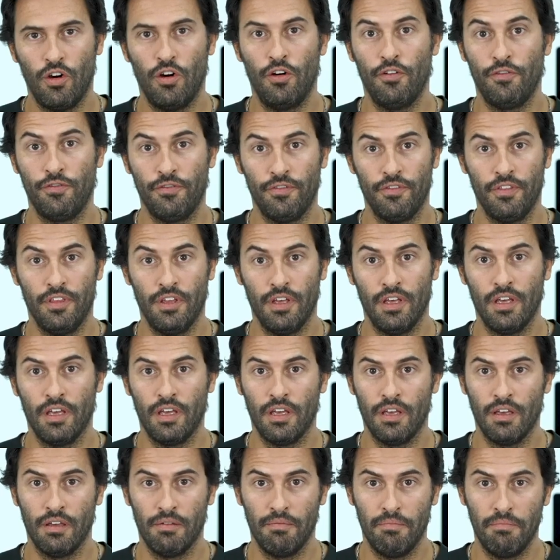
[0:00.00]
of
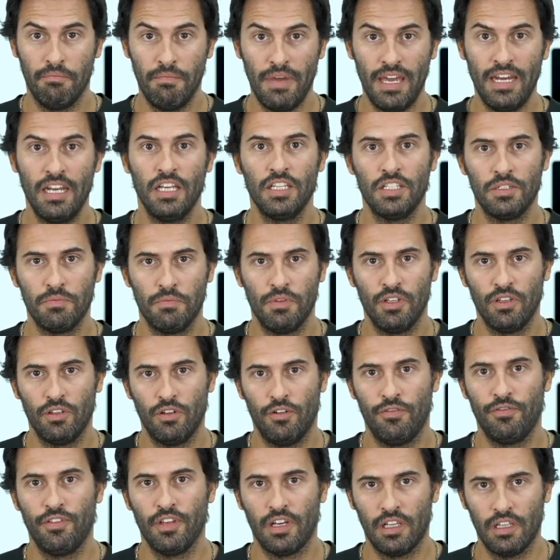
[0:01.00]
the management
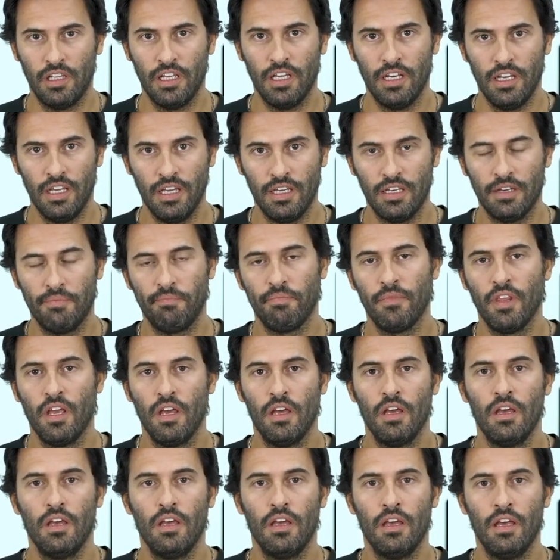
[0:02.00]
of the clinic.
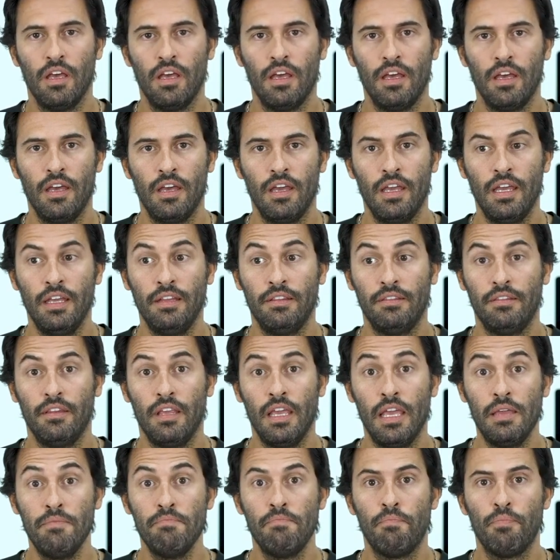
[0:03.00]
It
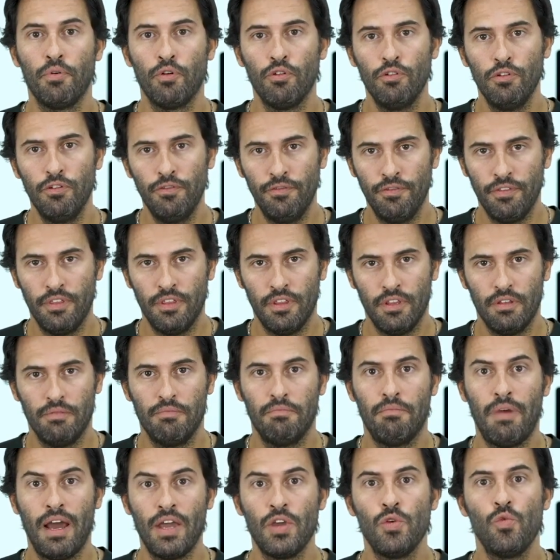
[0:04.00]
improved
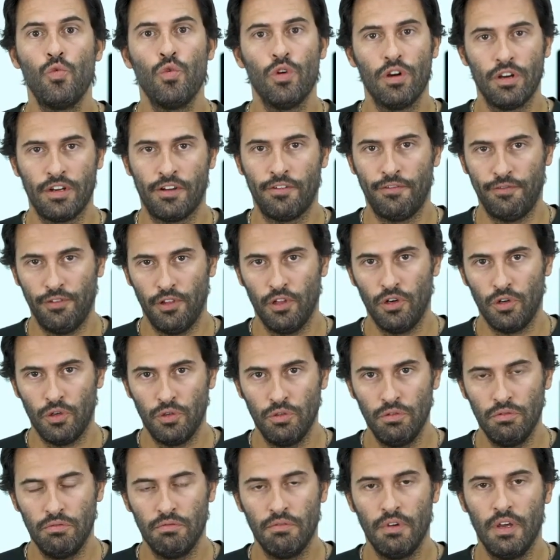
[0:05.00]
my
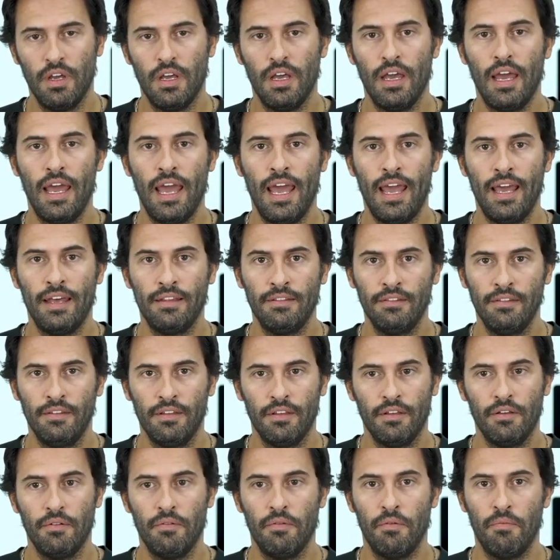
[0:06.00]
workflow and
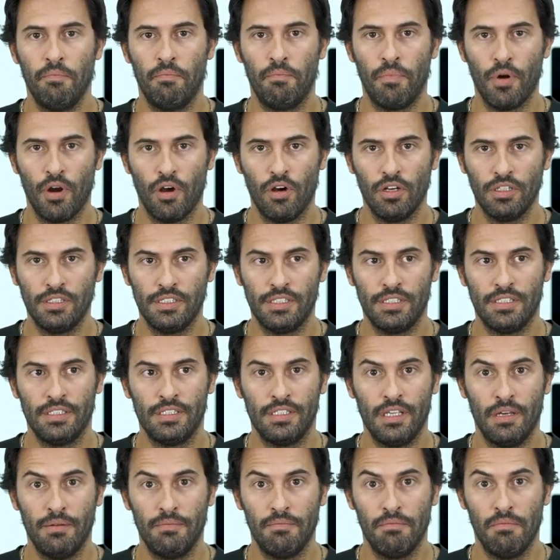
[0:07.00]
brought
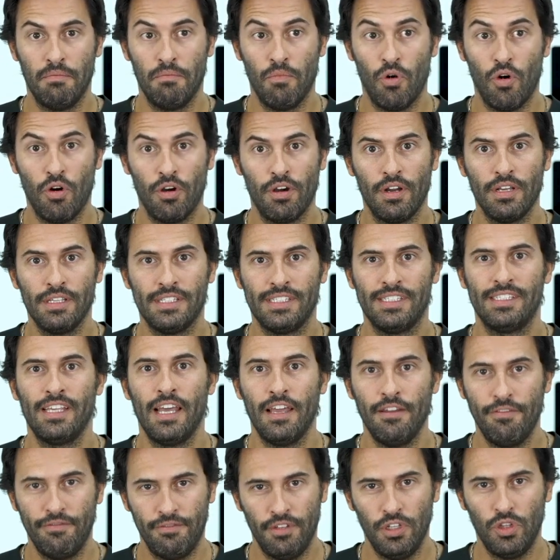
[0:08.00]
some more
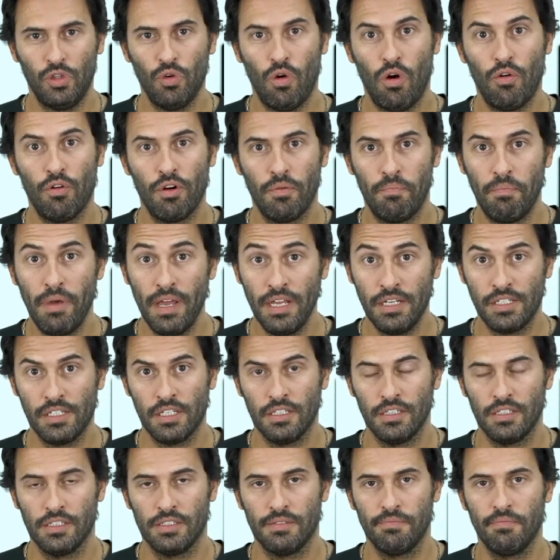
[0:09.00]
safety to our
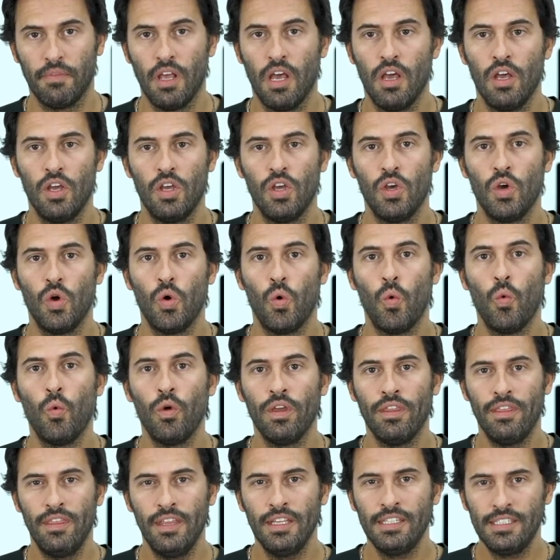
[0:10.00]
patients.
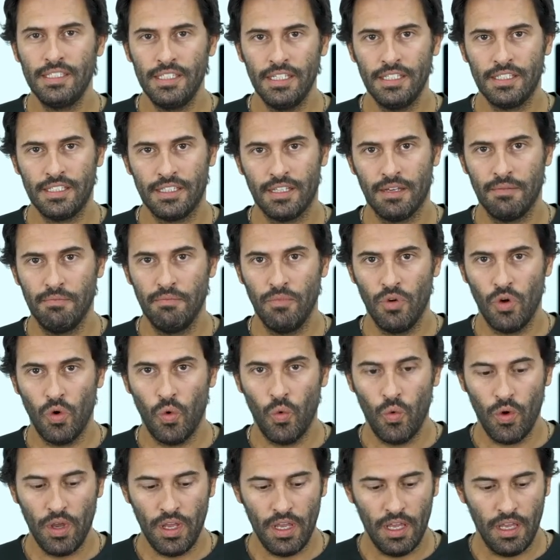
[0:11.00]
With this system,
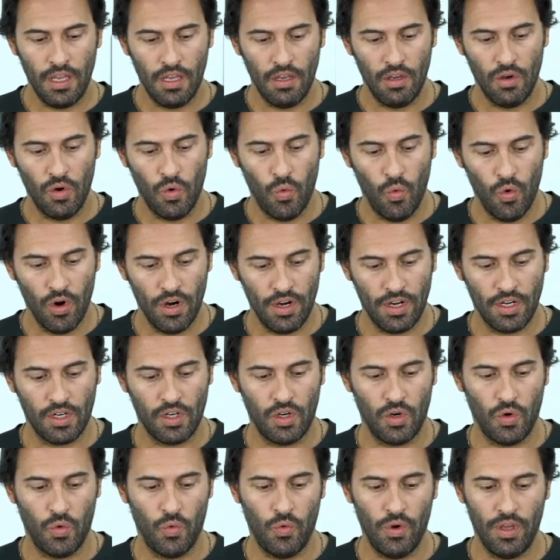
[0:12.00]
we
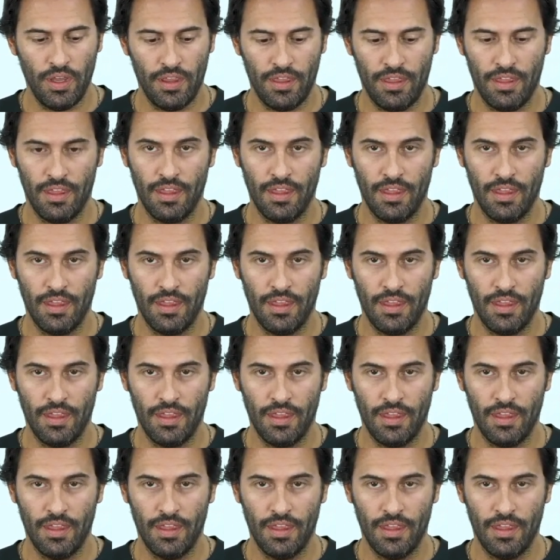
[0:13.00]
work with